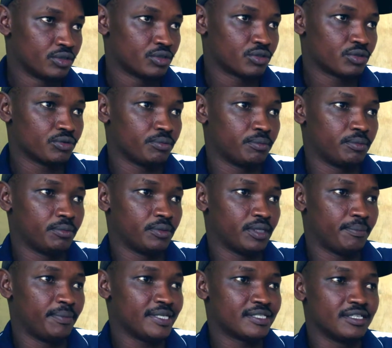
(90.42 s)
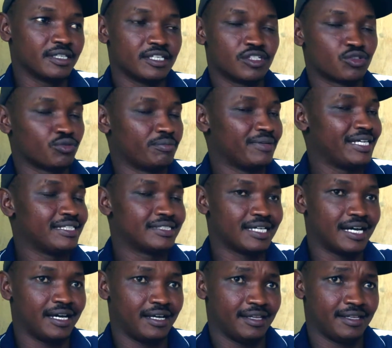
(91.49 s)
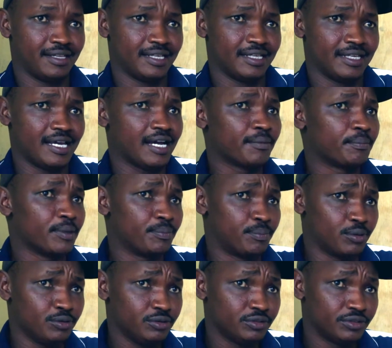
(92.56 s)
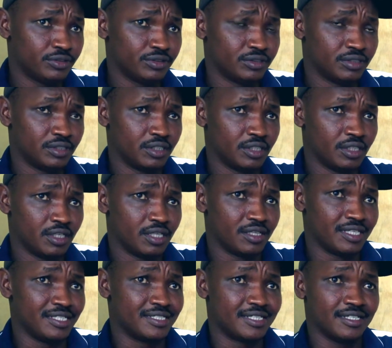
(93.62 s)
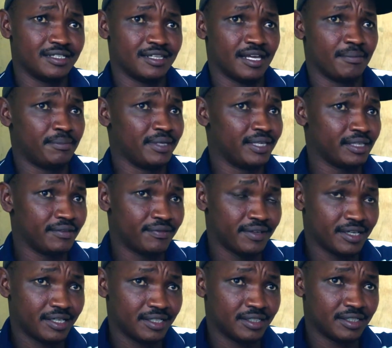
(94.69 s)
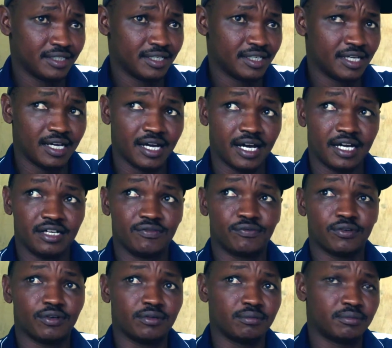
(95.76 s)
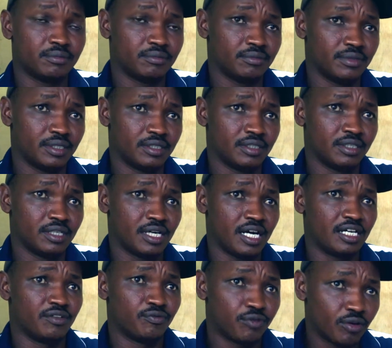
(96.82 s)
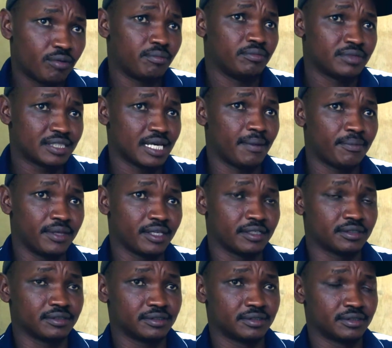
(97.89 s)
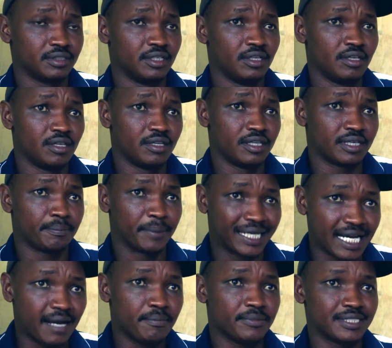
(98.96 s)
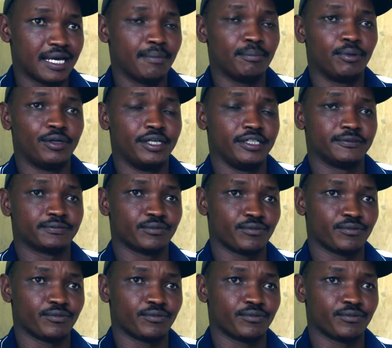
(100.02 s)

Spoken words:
So the best thing is to mentor young people. They change their behavior and form something. They become somebody.